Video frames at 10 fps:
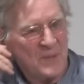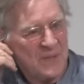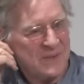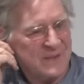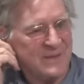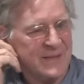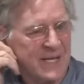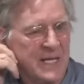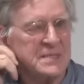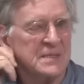But, you know, it
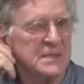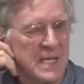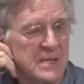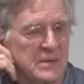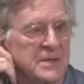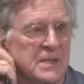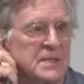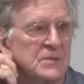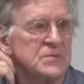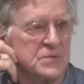has a, later
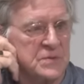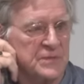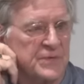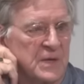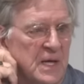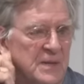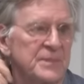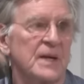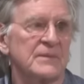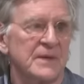the Hindus use it for
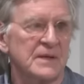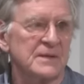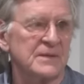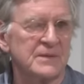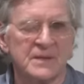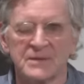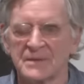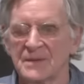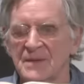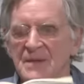God, Bhagavan, you know, they
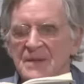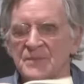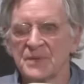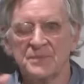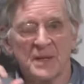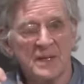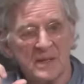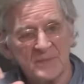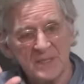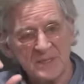go. But
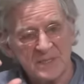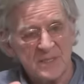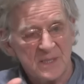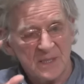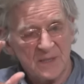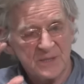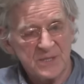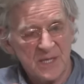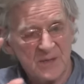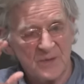Bhaga means a
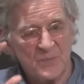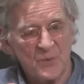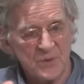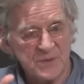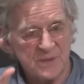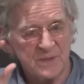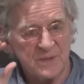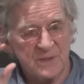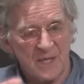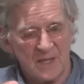share, a
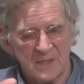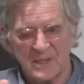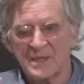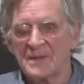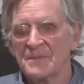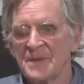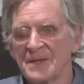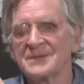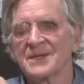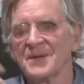portion, luck,
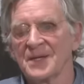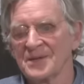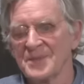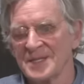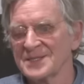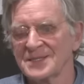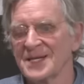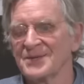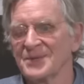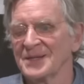and some other meanings
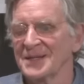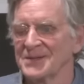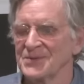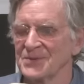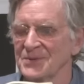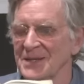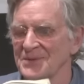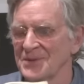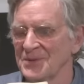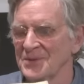later we'll get into
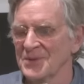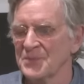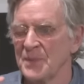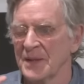later in the course.